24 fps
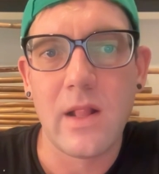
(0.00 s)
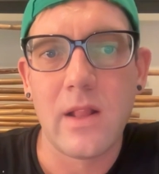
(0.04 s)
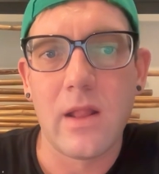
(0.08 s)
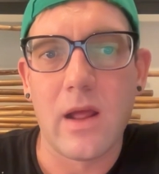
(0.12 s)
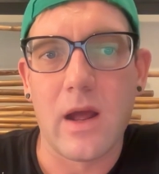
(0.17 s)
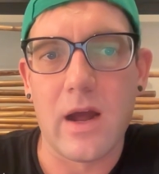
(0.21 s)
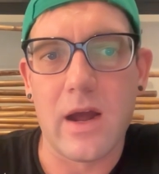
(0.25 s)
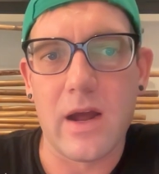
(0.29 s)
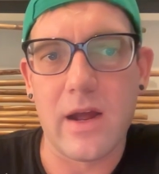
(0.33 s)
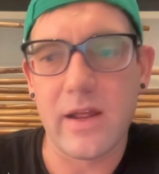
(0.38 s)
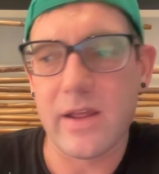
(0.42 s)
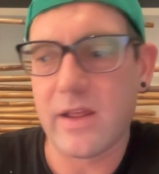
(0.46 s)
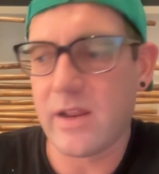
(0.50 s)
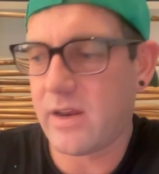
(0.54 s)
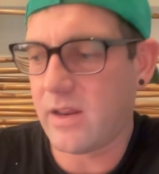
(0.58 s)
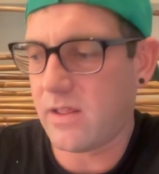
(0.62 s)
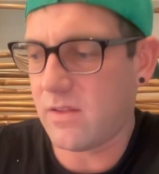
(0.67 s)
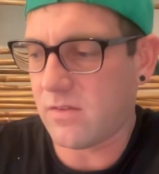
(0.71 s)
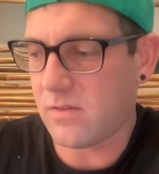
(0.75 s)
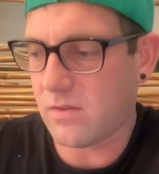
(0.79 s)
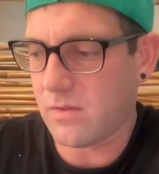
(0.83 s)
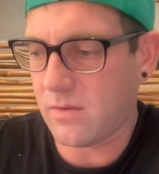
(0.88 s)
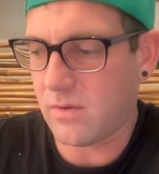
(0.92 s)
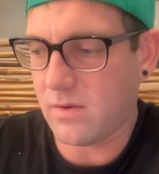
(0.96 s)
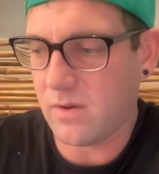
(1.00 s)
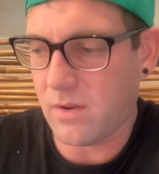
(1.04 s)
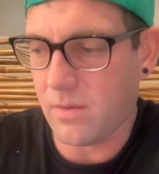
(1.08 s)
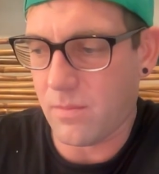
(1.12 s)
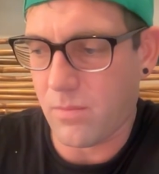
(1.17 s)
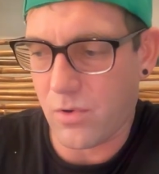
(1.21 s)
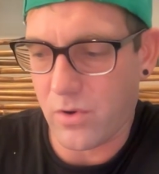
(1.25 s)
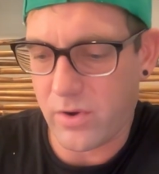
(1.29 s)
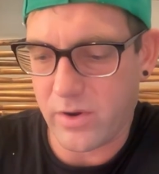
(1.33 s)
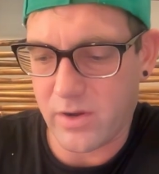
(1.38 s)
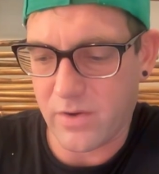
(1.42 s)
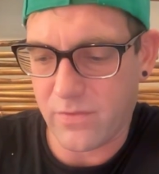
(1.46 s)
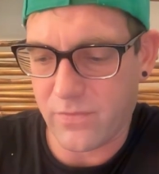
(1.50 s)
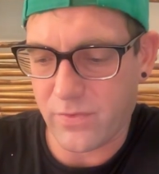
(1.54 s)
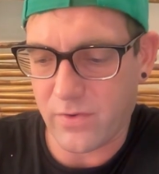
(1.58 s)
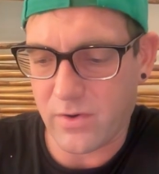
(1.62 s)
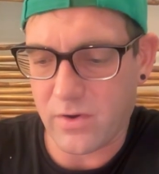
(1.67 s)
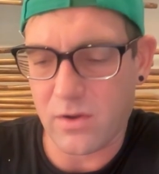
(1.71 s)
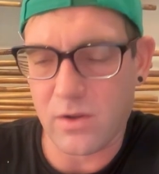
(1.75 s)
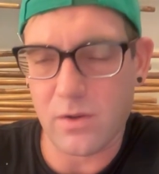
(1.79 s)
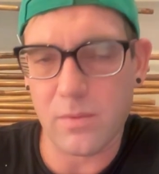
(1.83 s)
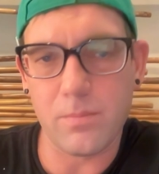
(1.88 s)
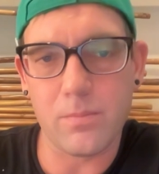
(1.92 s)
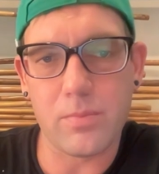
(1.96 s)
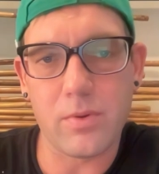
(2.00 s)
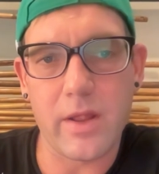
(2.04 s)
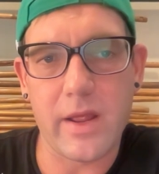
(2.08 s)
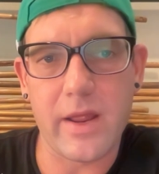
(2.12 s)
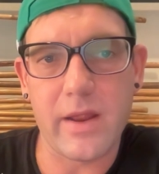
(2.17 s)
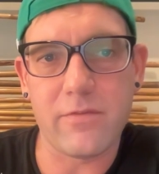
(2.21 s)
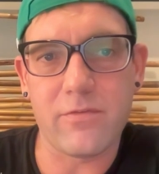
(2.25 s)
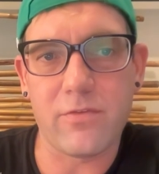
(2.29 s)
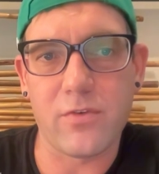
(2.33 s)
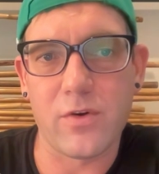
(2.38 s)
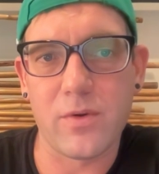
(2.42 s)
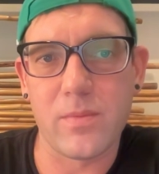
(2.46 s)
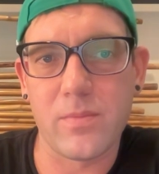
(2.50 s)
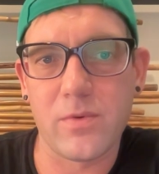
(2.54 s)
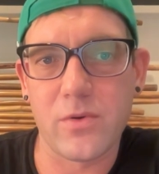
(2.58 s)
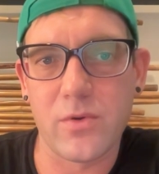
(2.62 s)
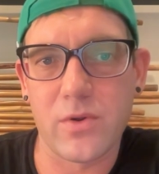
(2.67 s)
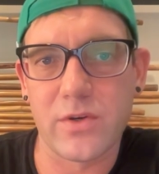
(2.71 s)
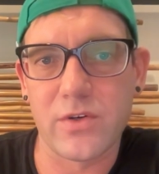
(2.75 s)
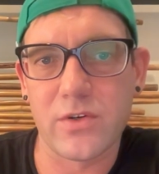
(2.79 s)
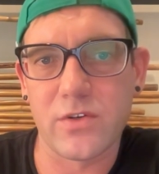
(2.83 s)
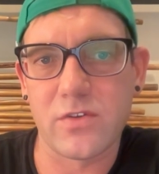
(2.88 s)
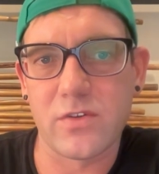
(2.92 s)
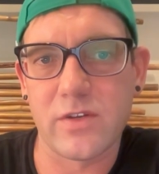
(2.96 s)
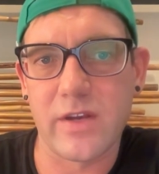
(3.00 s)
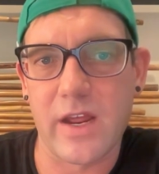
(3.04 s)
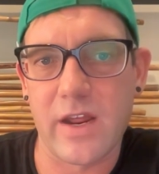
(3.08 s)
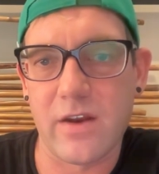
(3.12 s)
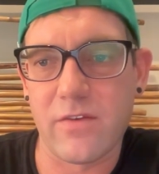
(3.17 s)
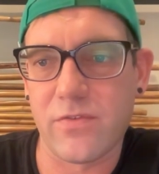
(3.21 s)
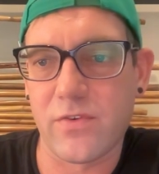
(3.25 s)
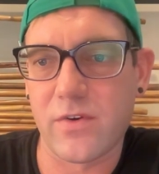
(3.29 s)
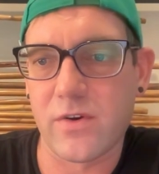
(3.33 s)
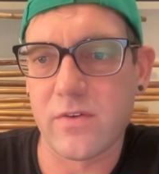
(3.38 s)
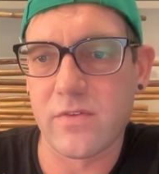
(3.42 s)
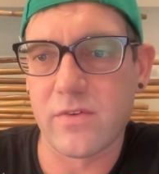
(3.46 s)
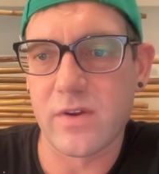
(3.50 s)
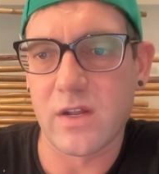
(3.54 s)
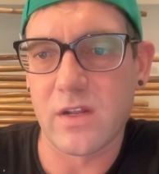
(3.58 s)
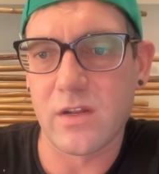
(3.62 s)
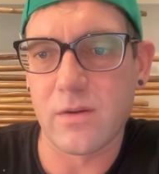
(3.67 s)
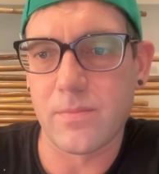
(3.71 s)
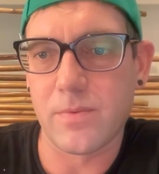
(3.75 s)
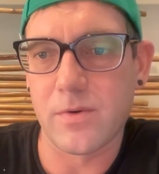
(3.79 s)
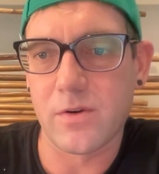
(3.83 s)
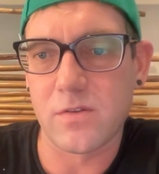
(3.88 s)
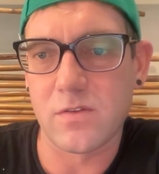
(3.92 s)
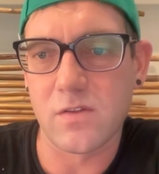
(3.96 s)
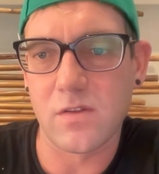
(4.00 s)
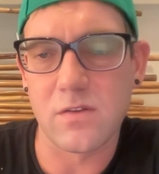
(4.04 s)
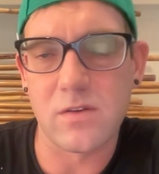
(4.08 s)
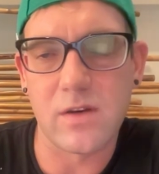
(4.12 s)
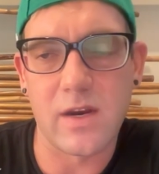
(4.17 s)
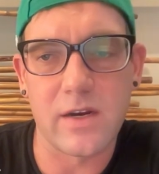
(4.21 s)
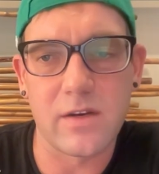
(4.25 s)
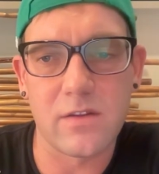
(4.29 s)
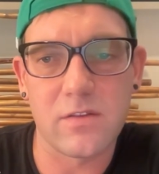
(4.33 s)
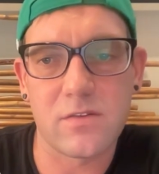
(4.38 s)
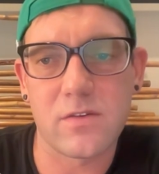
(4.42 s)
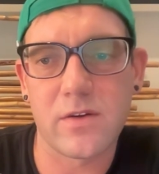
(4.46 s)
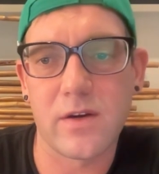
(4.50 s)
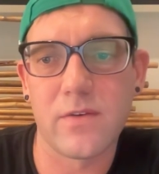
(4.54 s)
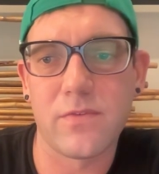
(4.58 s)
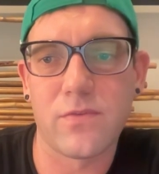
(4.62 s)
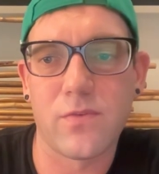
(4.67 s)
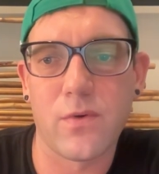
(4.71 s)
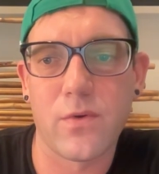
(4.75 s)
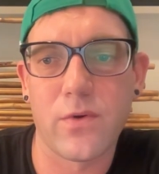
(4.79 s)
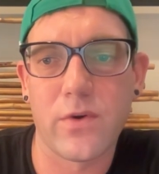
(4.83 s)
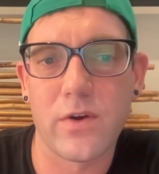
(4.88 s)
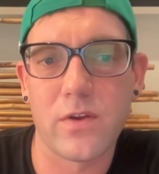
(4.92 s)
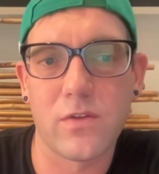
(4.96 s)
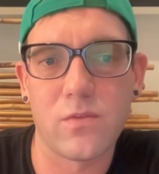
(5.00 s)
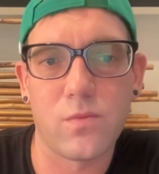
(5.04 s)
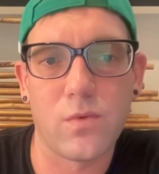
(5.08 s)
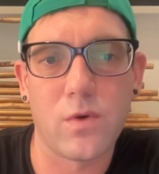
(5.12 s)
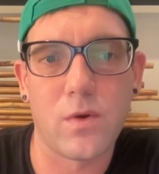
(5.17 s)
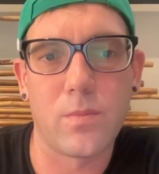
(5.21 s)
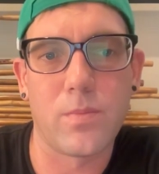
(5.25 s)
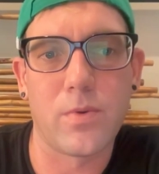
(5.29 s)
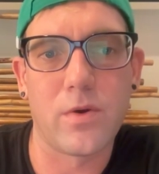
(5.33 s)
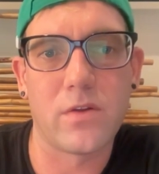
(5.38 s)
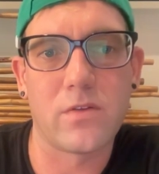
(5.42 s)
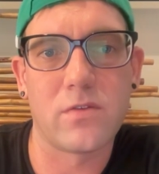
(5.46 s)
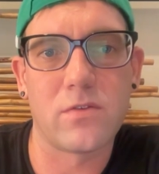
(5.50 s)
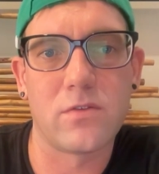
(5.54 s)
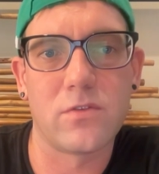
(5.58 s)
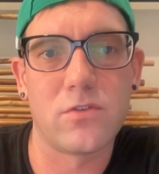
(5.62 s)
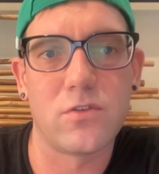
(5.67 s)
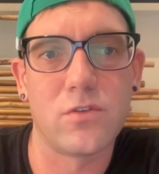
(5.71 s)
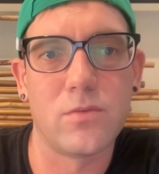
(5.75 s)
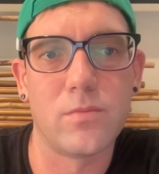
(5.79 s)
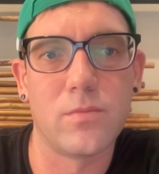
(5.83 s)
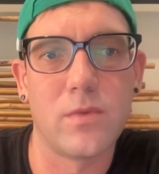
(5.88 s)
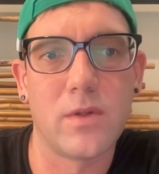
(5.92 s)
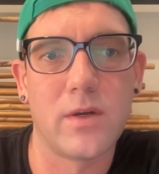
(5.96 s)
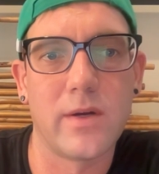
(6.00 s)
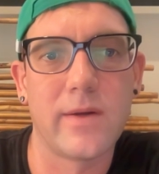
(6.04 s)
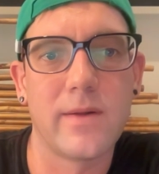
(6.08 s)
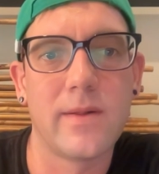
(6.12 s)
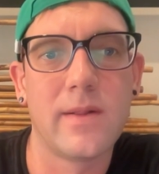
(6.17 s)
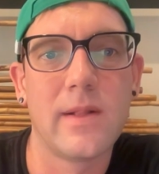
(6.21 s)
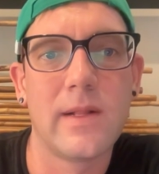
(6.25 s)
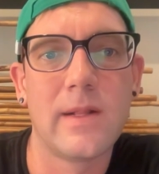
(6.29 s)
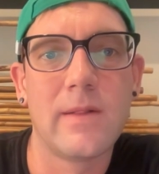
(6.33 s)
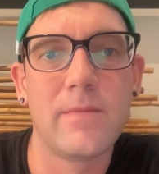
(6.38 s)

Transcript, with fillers: Uh, it is a, a, more difficult platform to understand for developers. It's not as straightforward as WordPress or Joomla,